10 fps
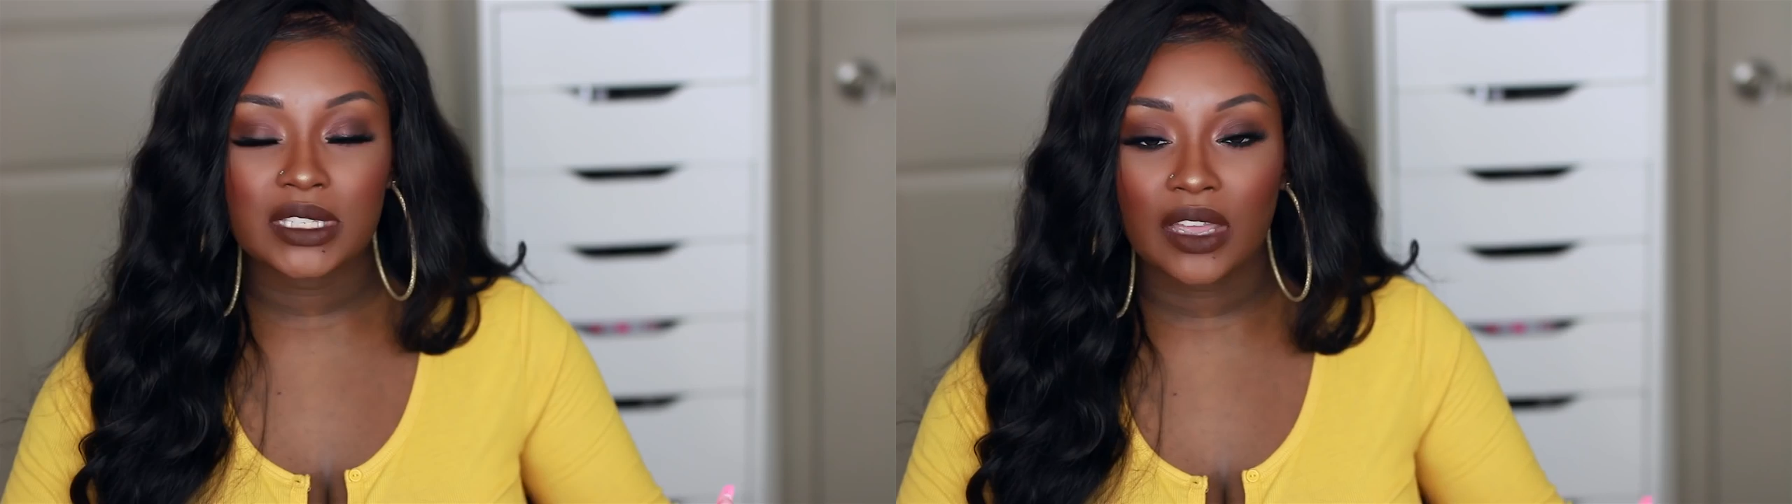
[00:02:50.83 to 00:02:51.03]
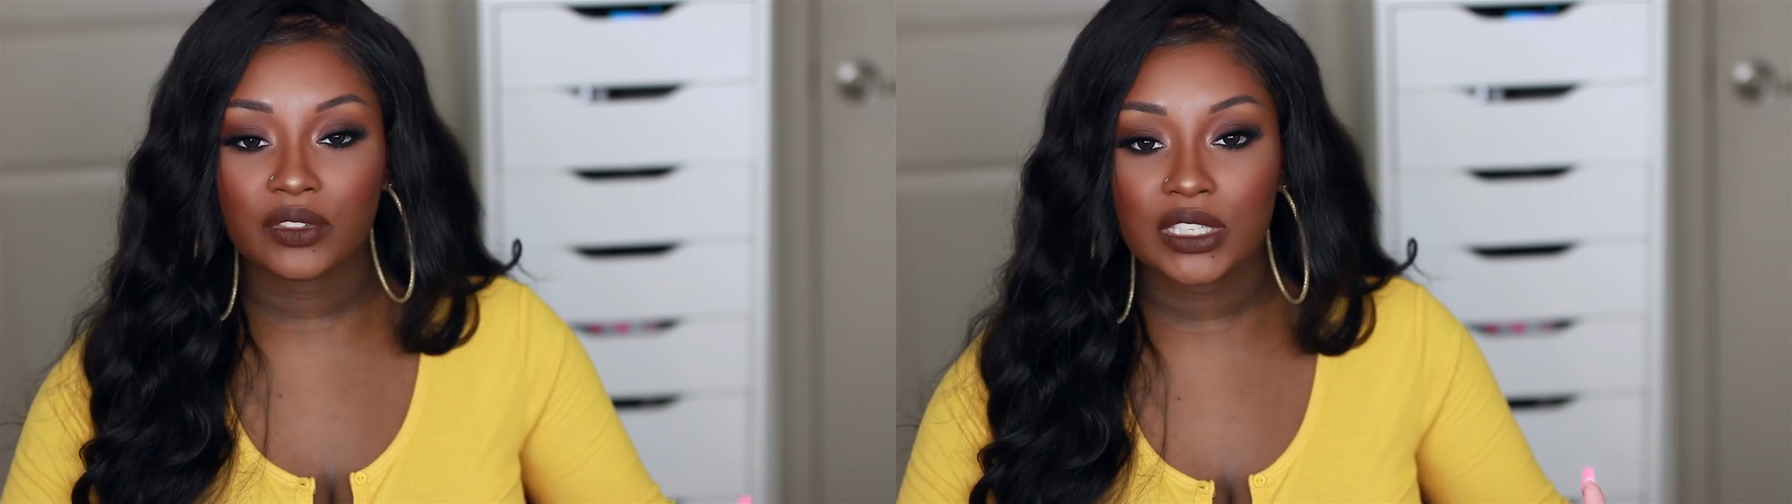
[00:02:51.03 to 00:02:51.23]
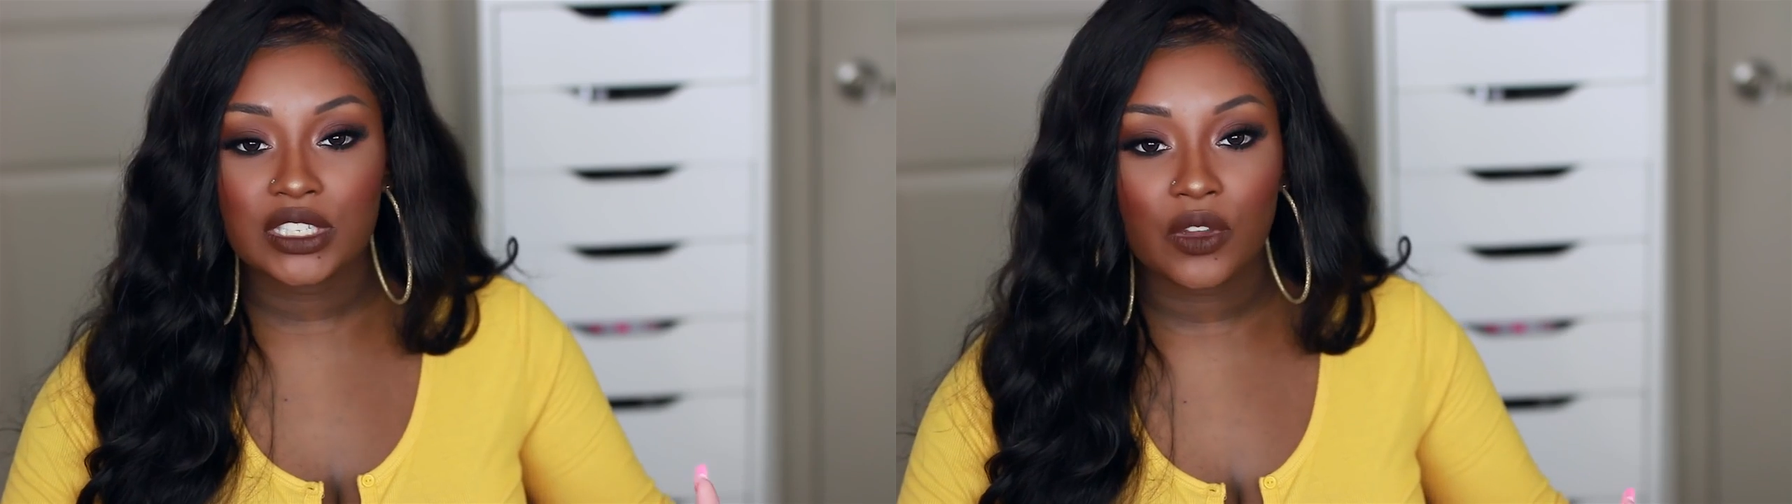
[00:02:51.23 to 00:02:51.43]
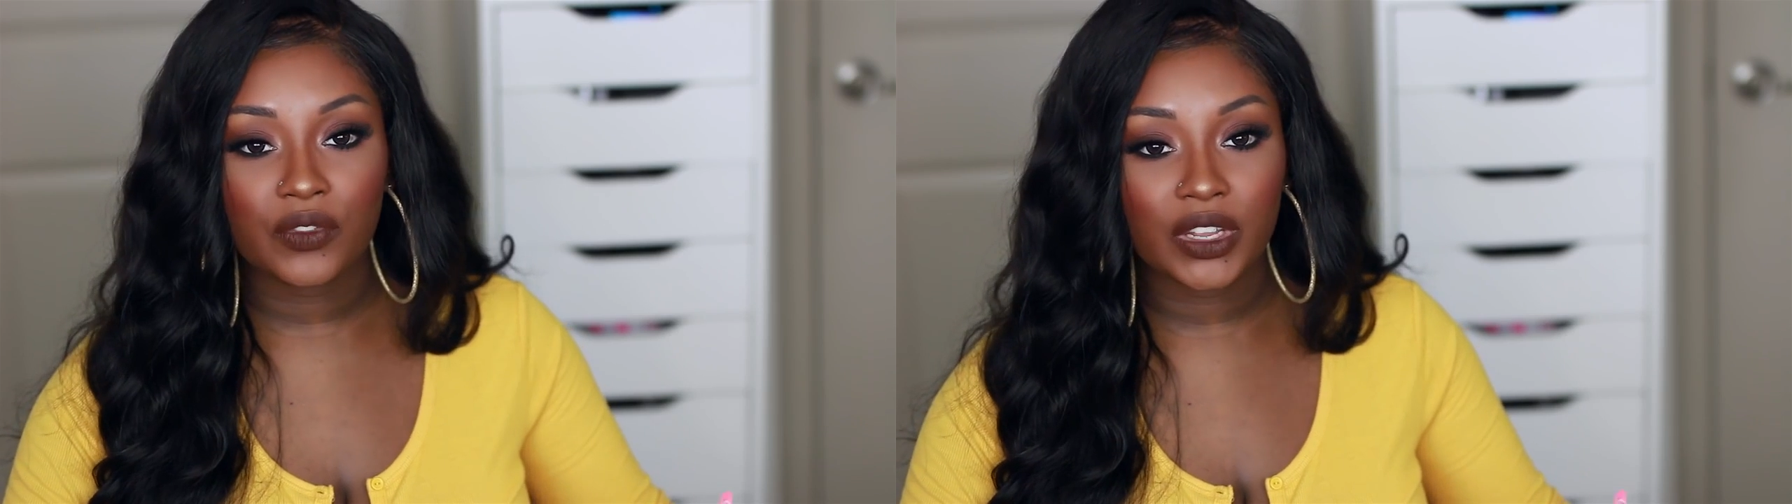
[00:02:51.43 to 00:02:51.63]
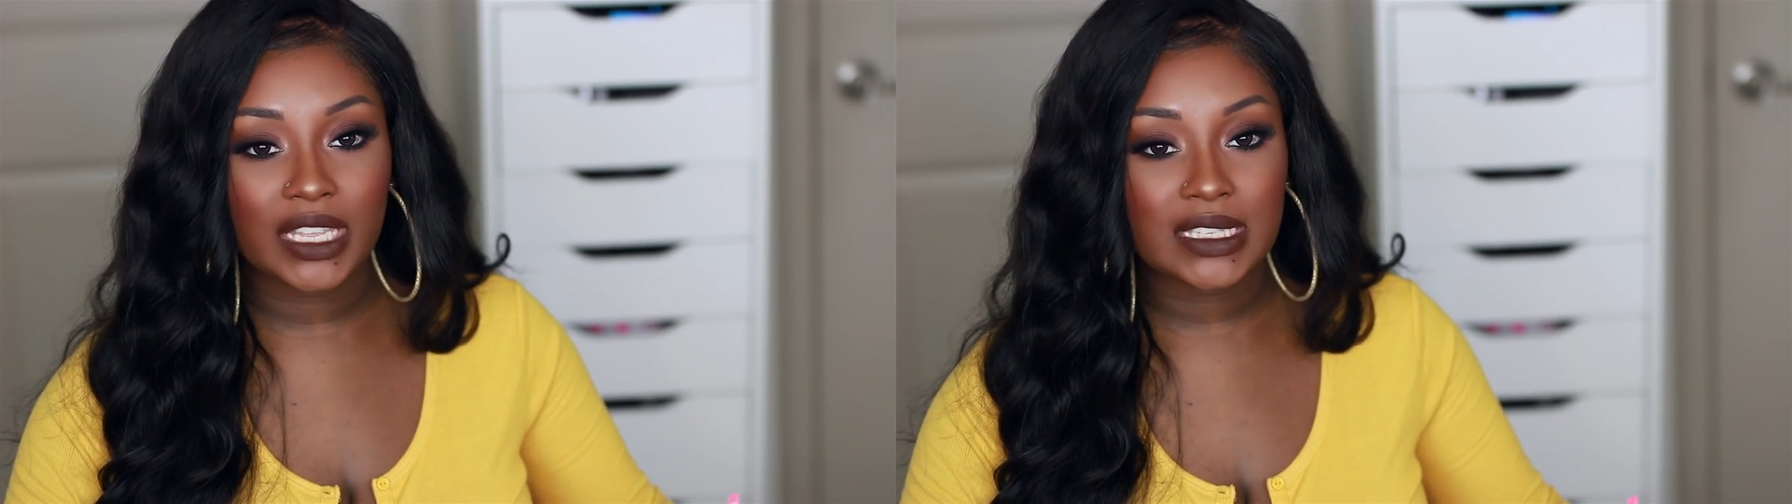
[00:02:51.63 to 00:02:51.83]
definitely don't
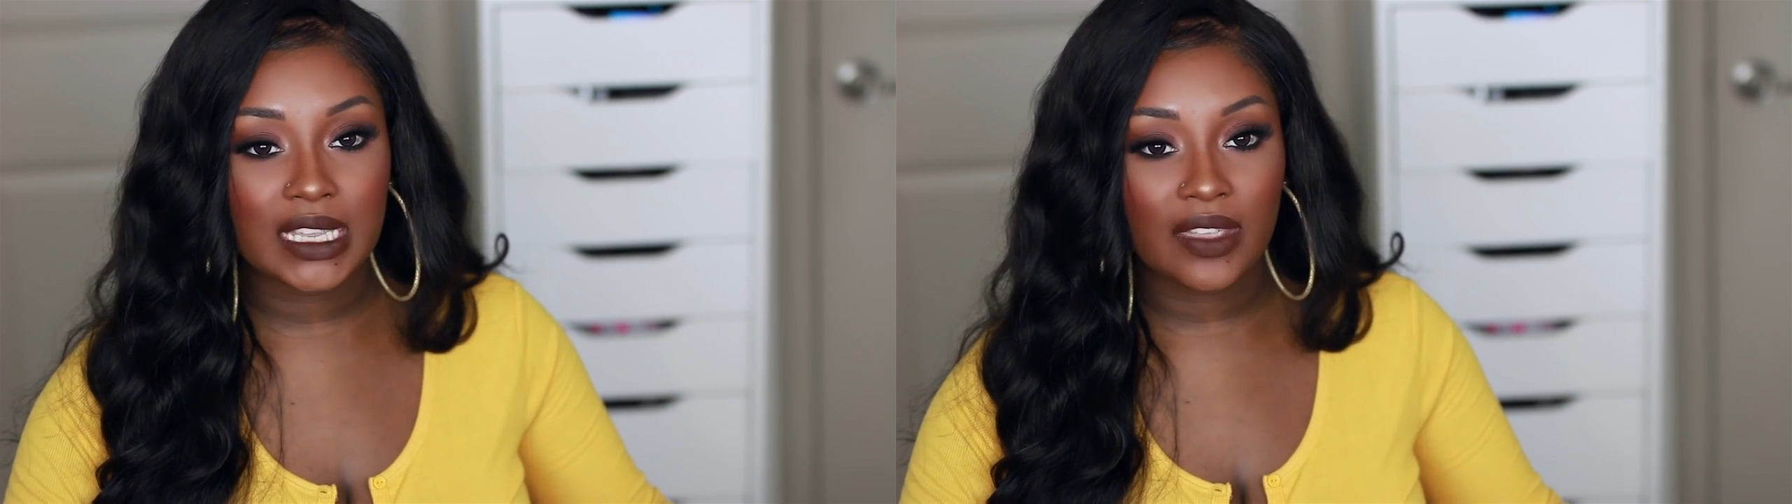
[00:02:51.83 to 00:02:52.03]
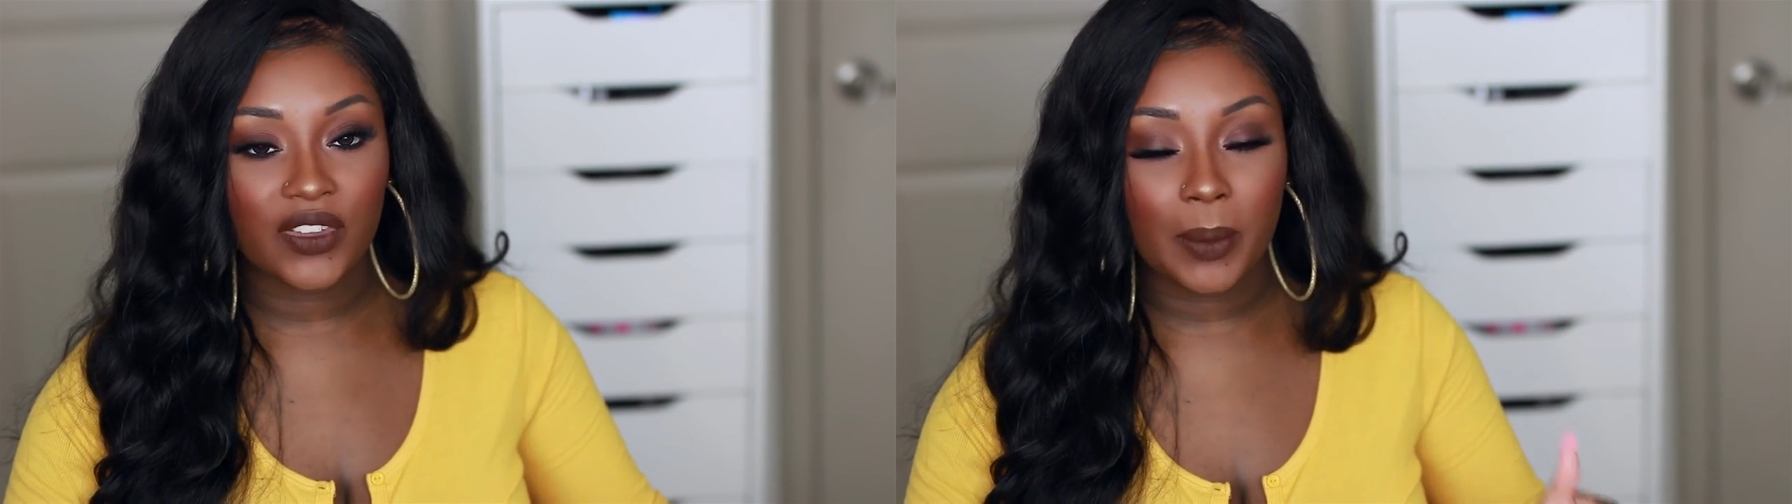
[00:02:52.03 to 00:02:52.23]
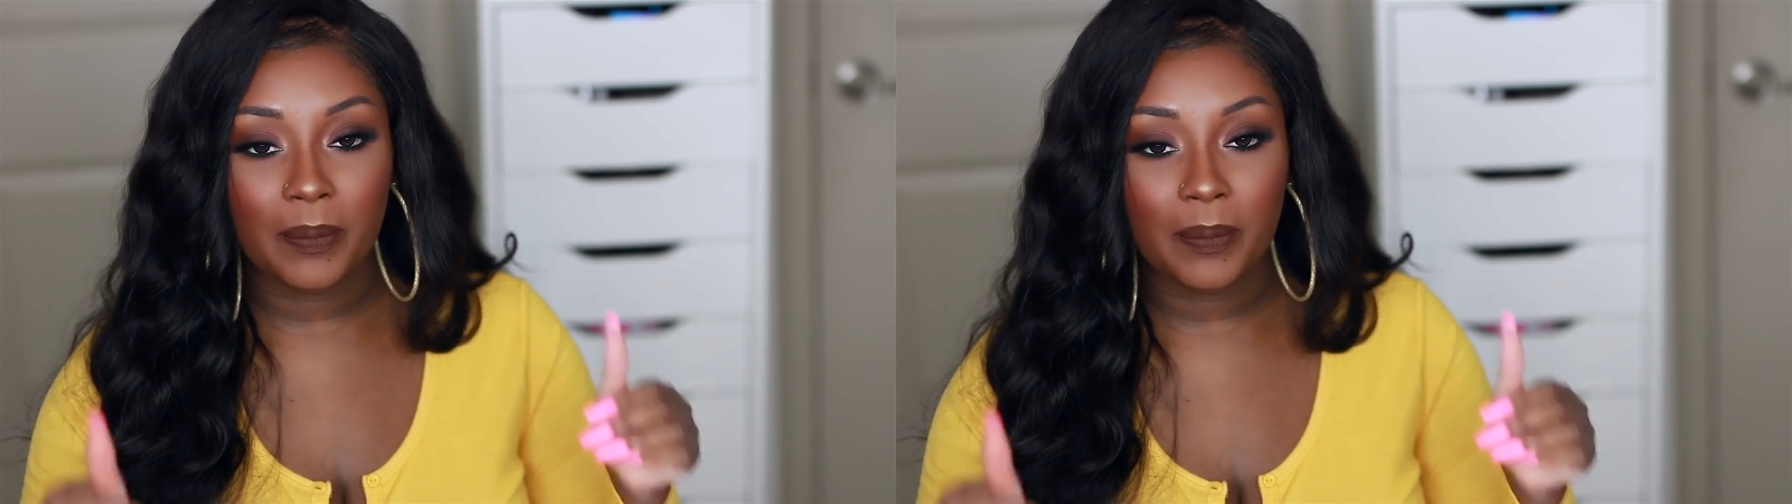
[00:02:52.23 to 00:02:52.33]
forget to give it a